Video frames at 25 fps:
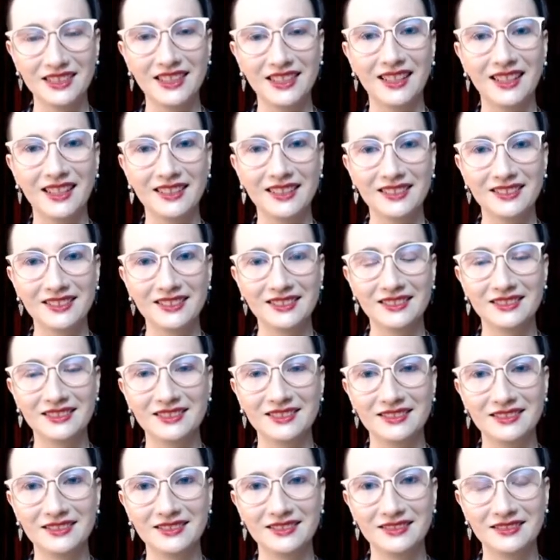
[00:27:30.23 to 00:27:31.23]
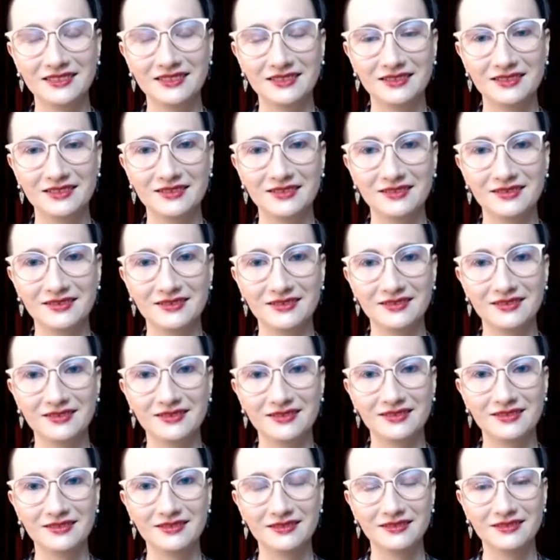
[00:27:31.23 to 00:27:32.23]
like like Timmy,
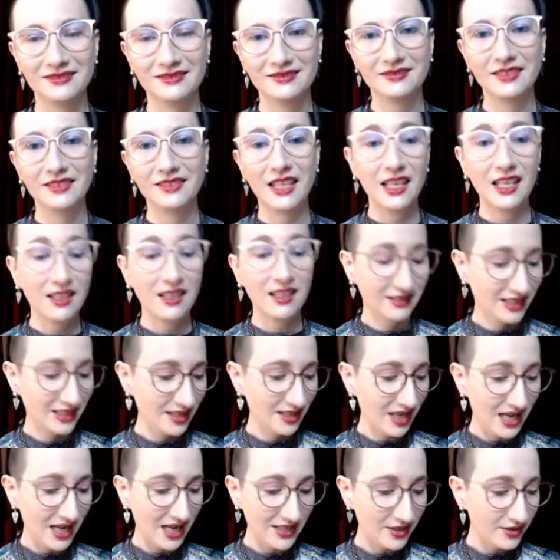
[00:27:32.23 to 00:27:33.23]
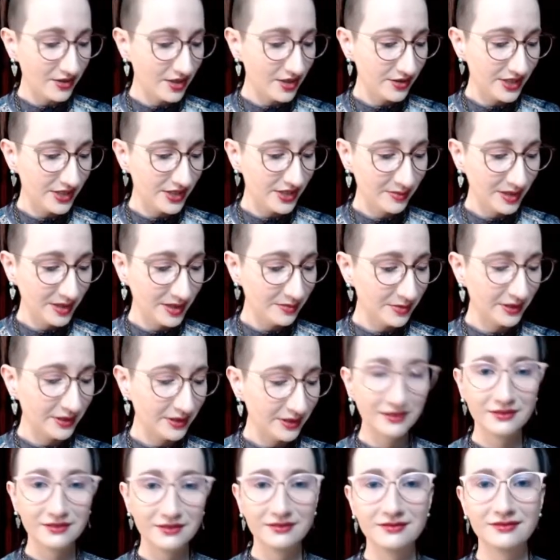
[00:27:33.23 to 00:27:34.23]
Timmy, so ah, good to see you. Timmy, but...
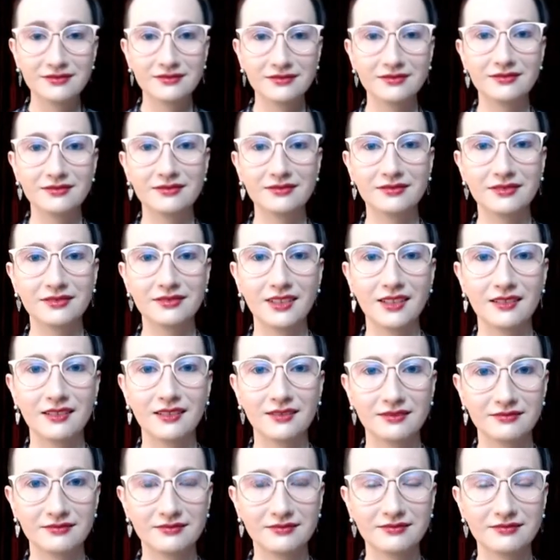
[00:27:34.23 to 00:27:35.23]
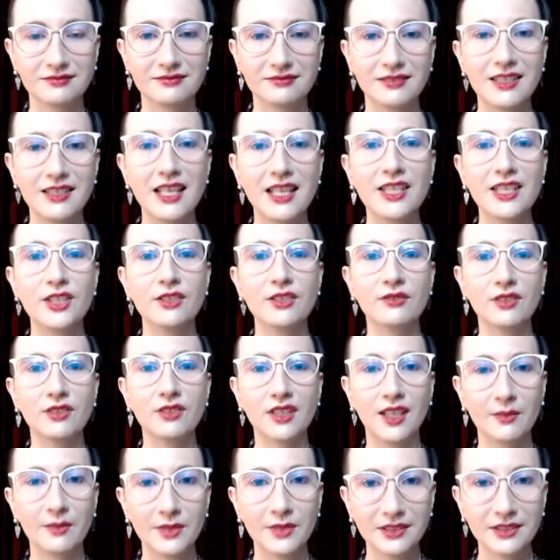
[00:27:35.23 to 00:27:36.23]
Thank you for coming. Uh, Timmy was a
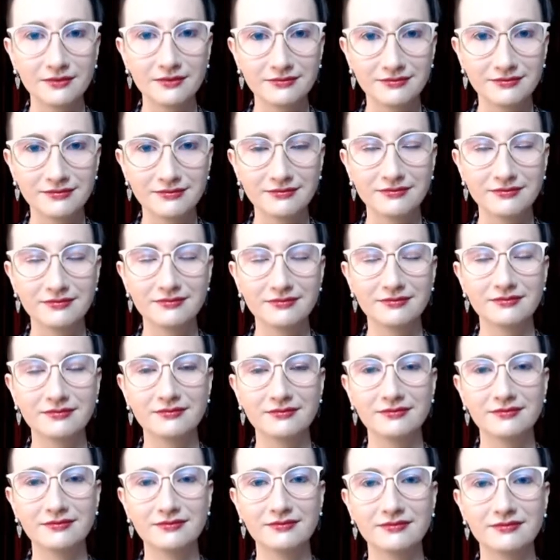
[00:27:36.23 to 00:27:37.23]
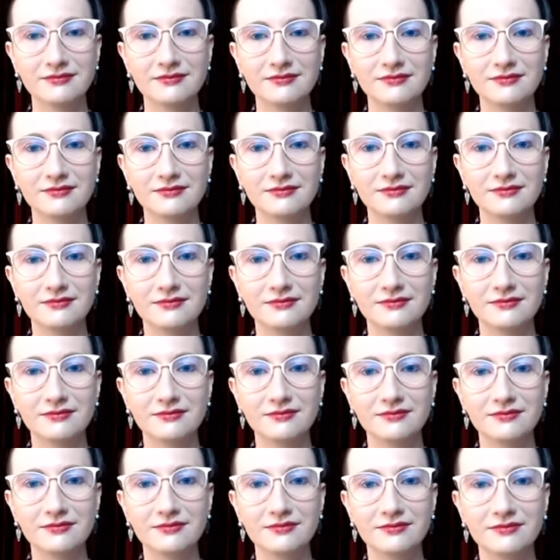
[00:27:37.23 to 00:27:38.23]
guest on the show several weeks ago.
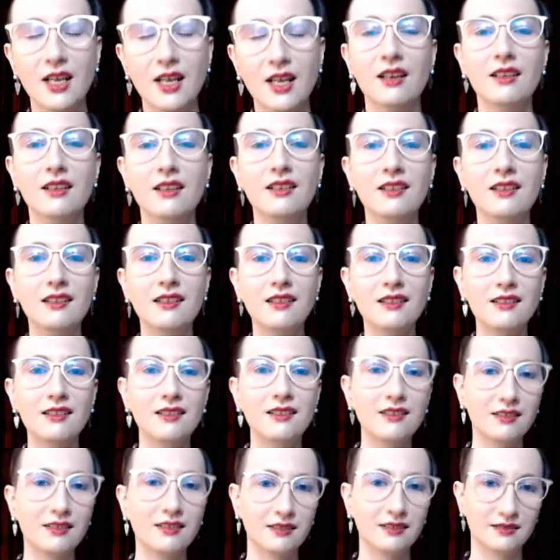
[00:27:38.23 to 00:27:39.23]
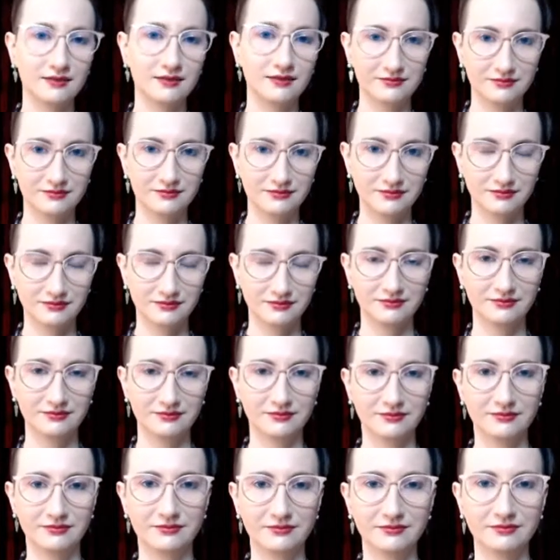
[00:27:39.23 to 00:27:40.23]
Uh, oh. uh,
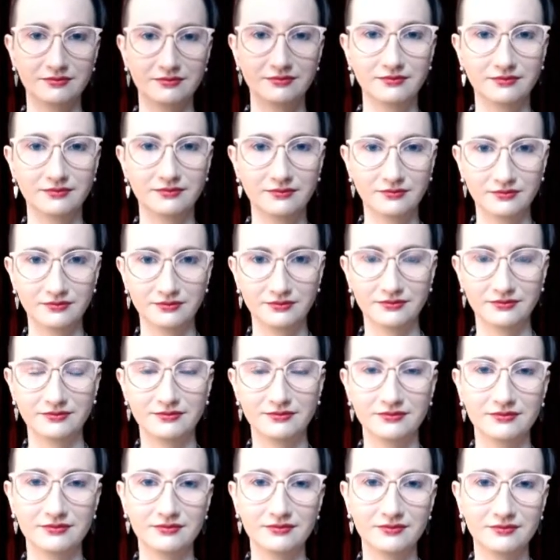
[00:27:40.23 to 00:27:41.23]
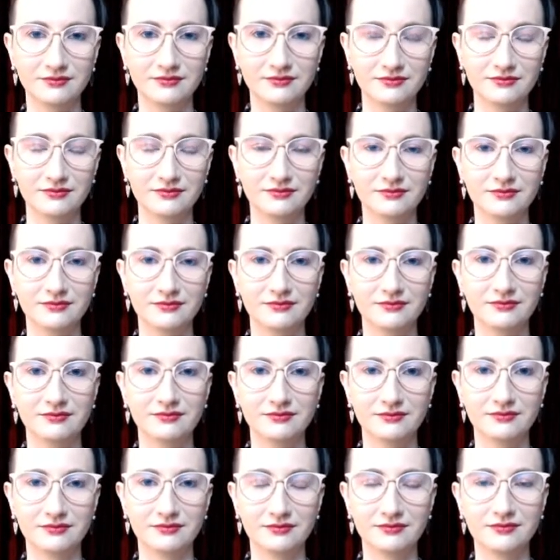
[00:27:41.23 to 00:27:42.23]
she is an independent game
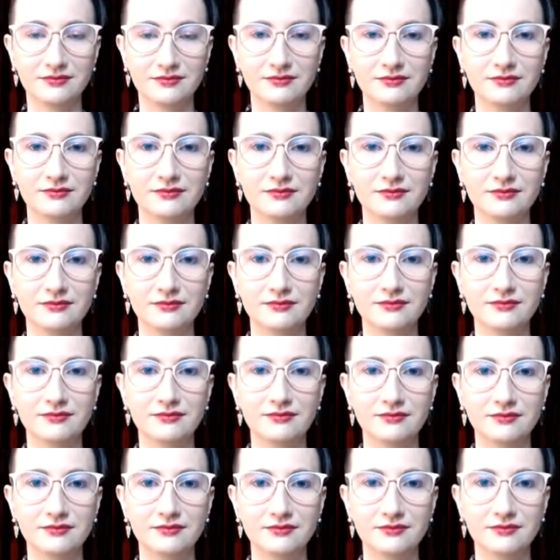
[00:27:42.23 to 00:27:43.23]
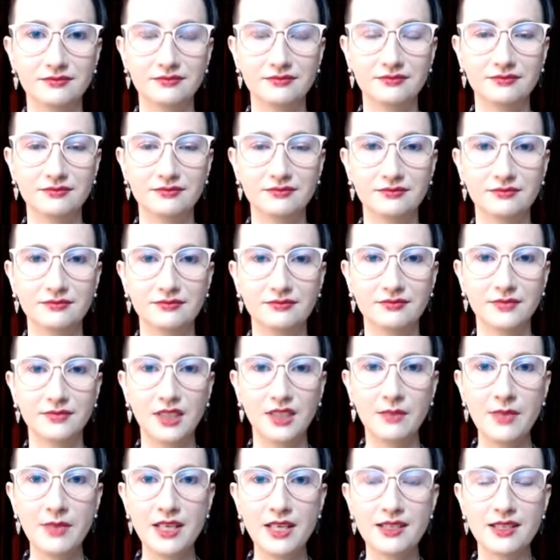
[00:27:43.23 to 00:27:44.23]
developer in Halifax. Uh,
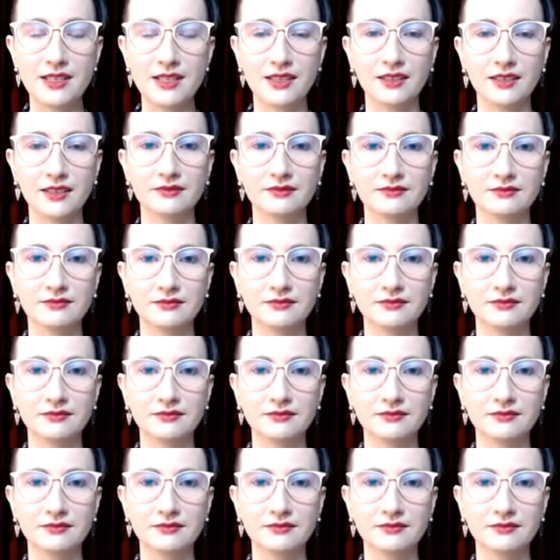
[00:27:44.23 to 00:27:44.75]
Amazing.